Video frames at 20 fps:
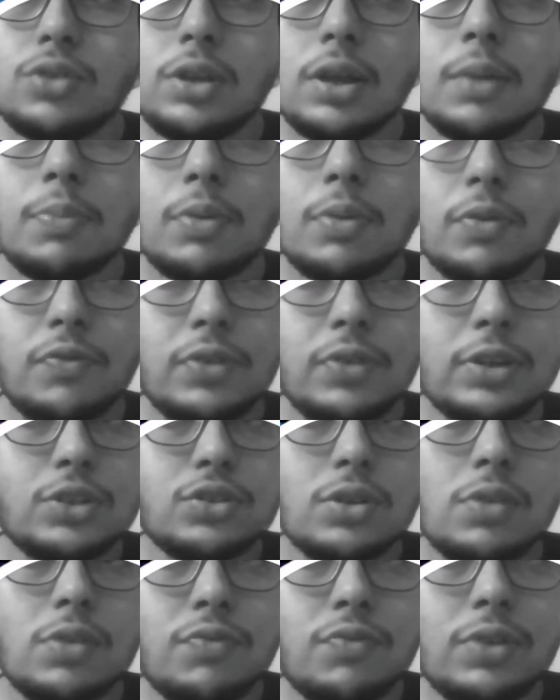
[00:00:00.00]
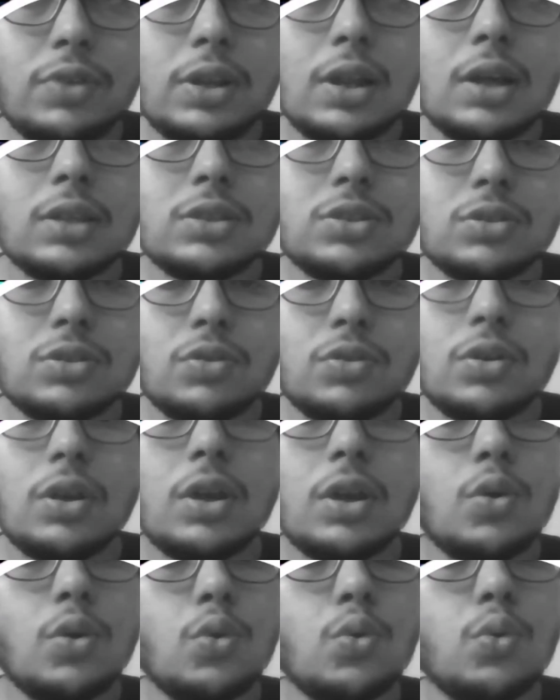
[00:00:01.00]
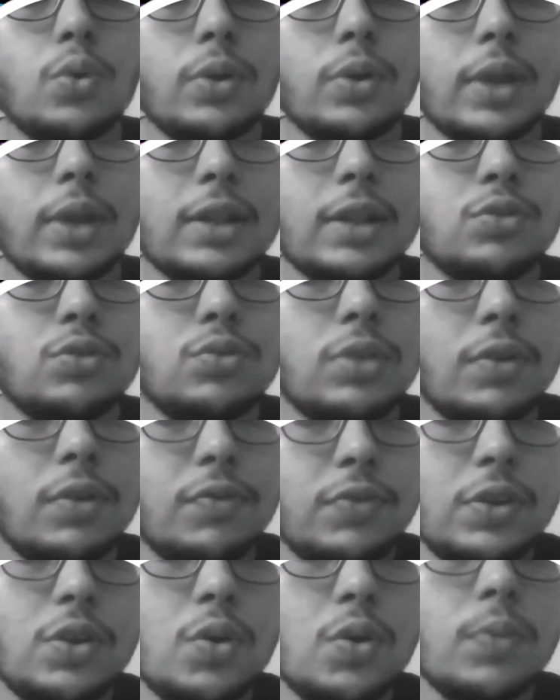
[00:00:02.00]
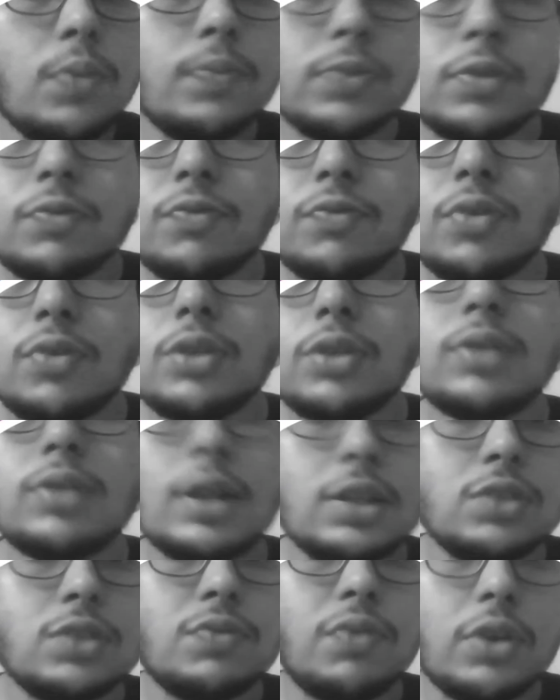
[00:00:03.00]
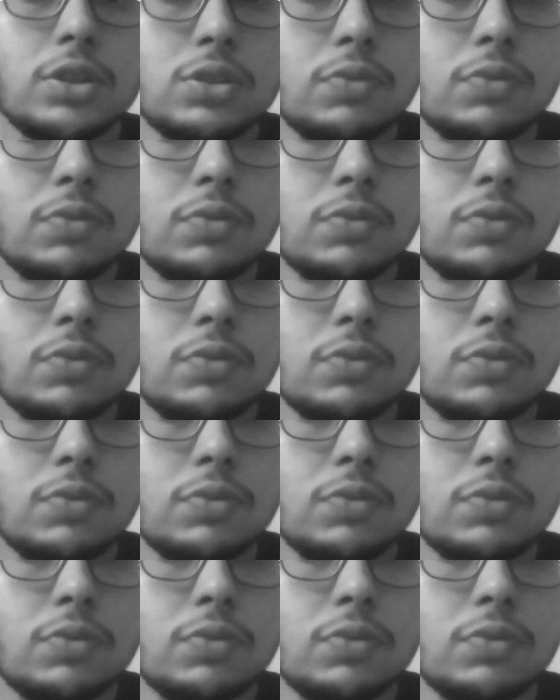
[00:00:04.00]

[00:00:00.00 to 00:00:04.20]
a professional freelancer who can do the VO for you, that is voiceover